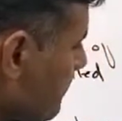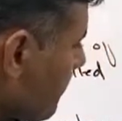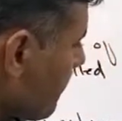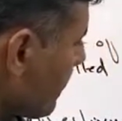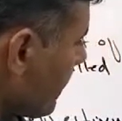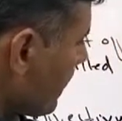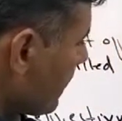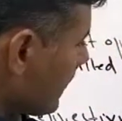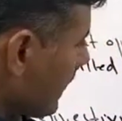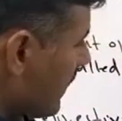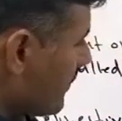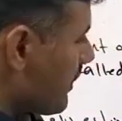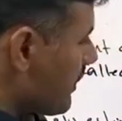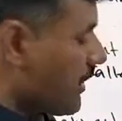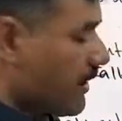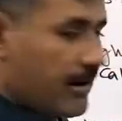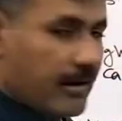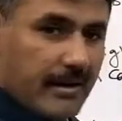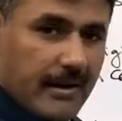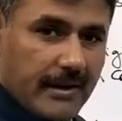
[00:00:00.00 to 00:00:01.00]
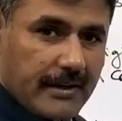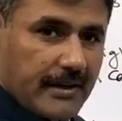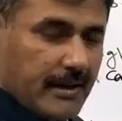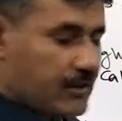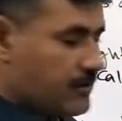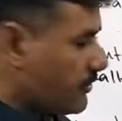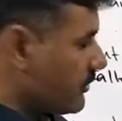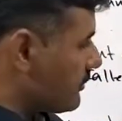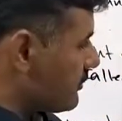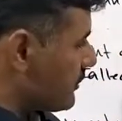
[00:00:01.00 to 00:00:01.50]
gamma
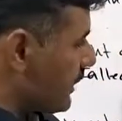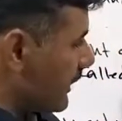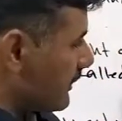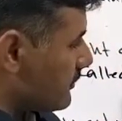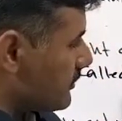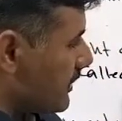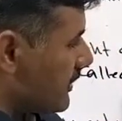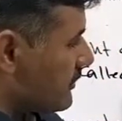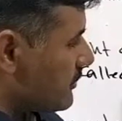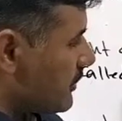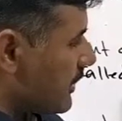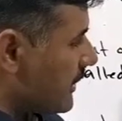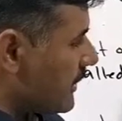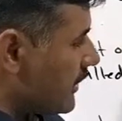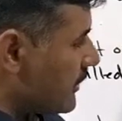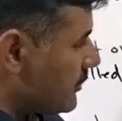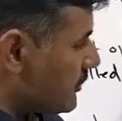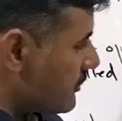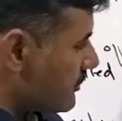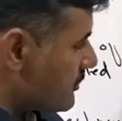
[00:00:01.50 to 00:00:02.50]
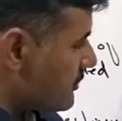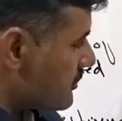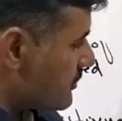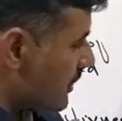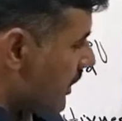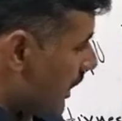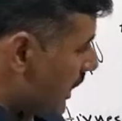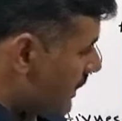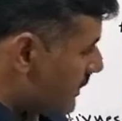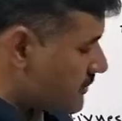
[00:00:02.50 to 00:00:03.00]
radiations, X-rays radiations,
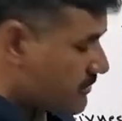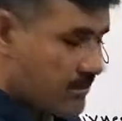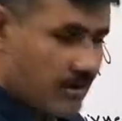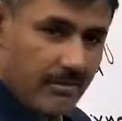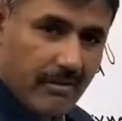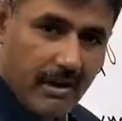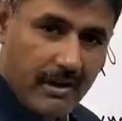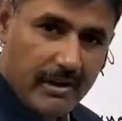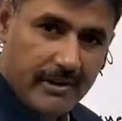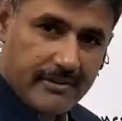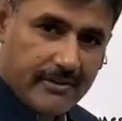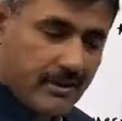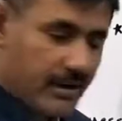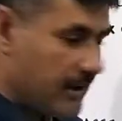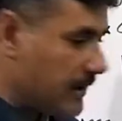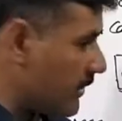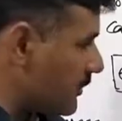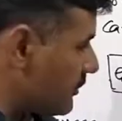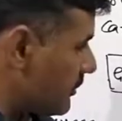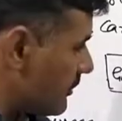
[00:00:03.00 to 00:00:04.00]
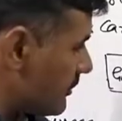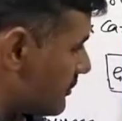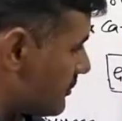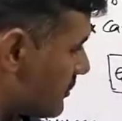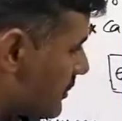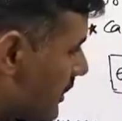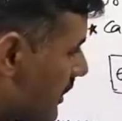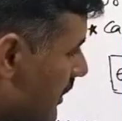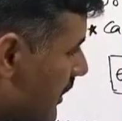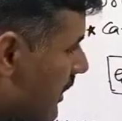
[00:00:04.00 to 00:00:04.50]
ultraviolet
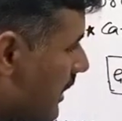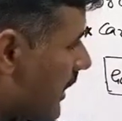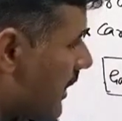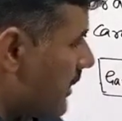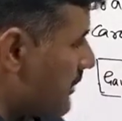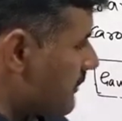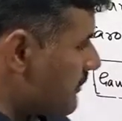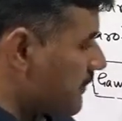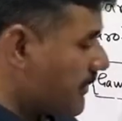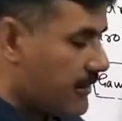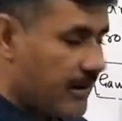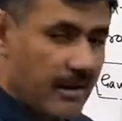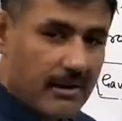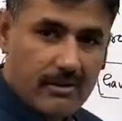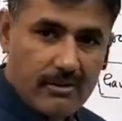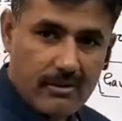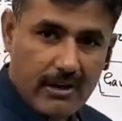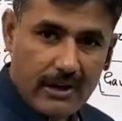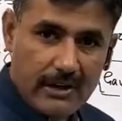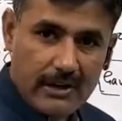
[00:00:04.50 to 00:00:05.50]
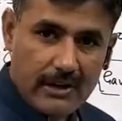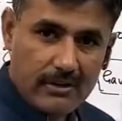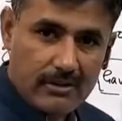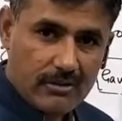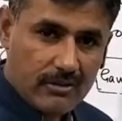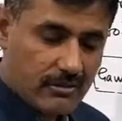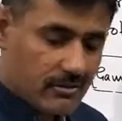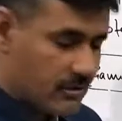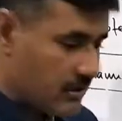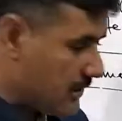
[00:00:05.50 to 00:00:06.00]
radiations, infrared
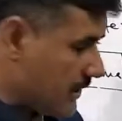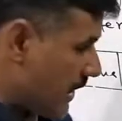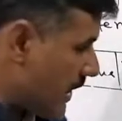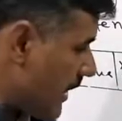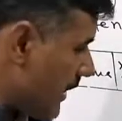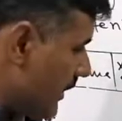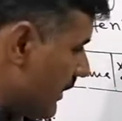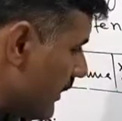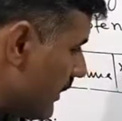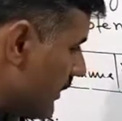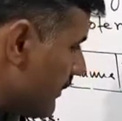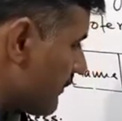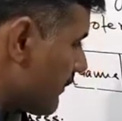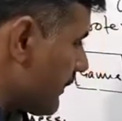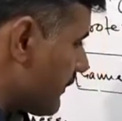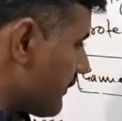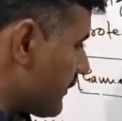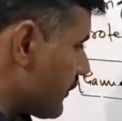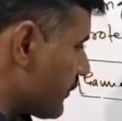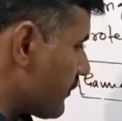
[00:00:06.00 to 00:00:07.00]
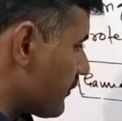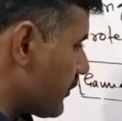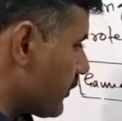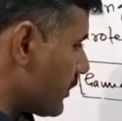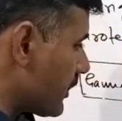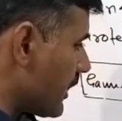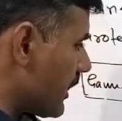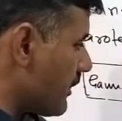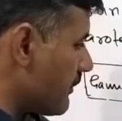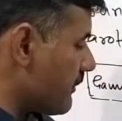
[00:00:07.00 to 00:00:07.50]
radiations, and here for
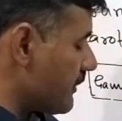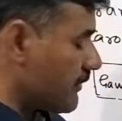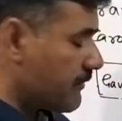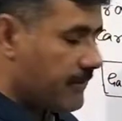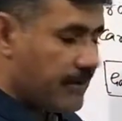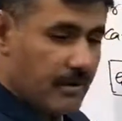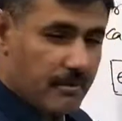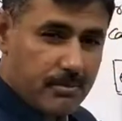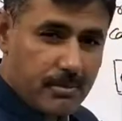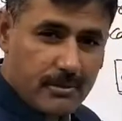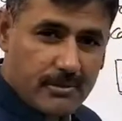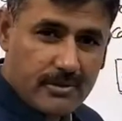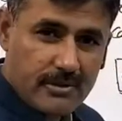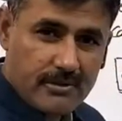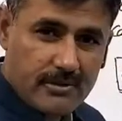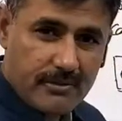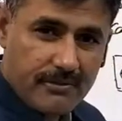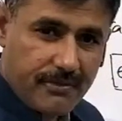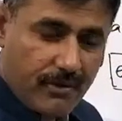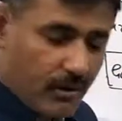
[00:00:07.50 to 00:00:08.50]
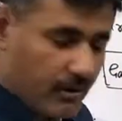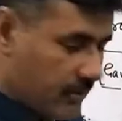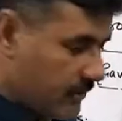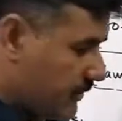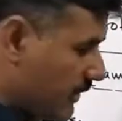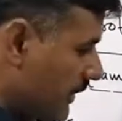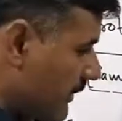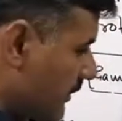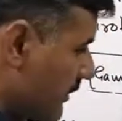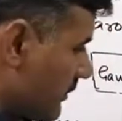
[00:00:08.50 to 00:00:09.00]
a process of
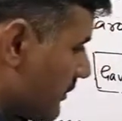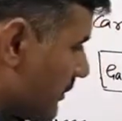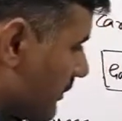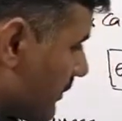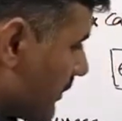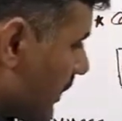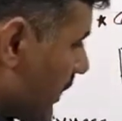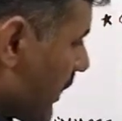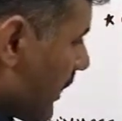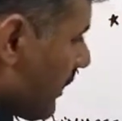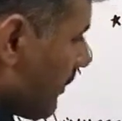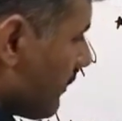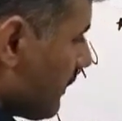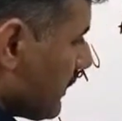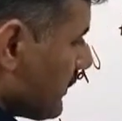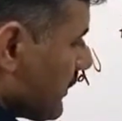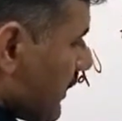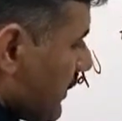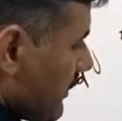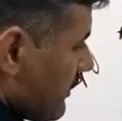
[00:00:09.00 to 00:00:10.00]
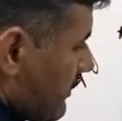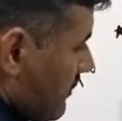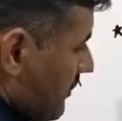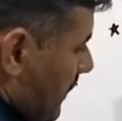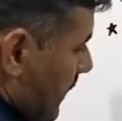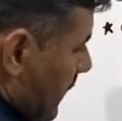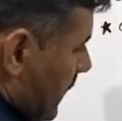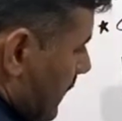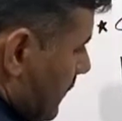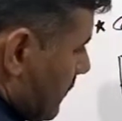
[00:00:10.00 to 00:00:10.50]
photosynthesis, we'll just
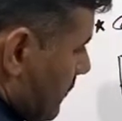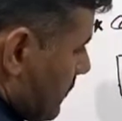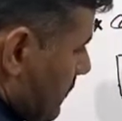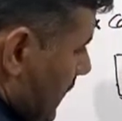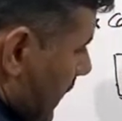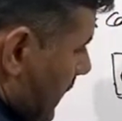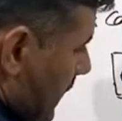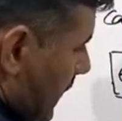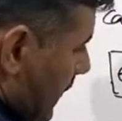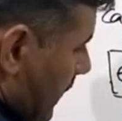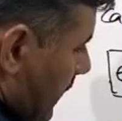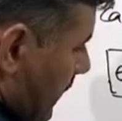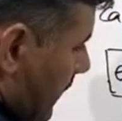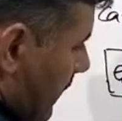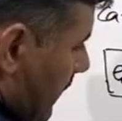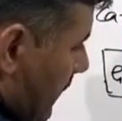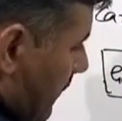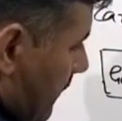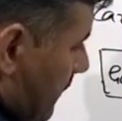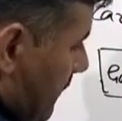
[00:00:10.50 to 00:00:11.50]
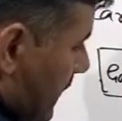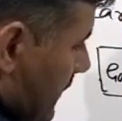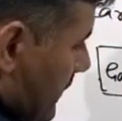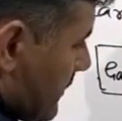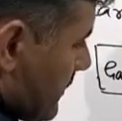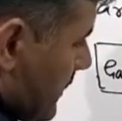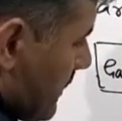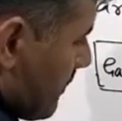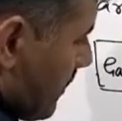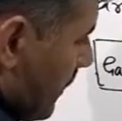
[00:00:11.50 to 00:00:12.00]
be studying
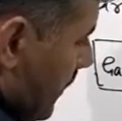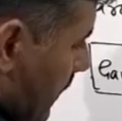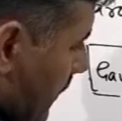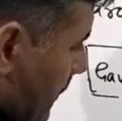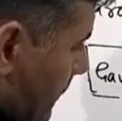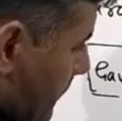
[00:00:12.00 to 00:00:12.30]
visible